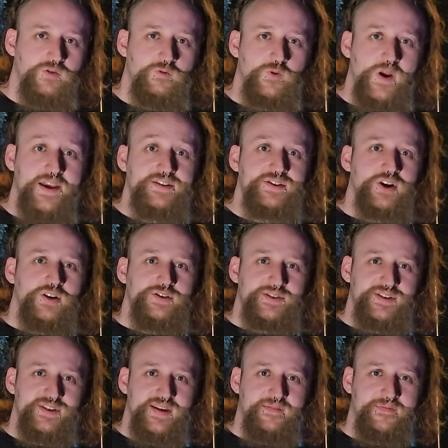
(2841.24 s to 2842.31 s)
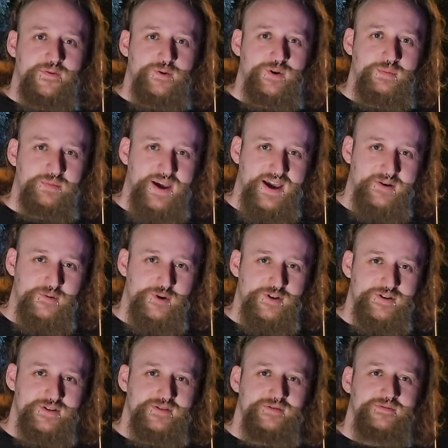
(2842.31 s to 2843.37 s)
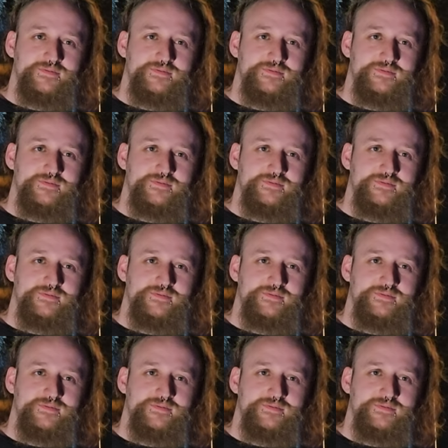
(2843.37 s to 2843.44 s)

Race car's the same forward and backwards.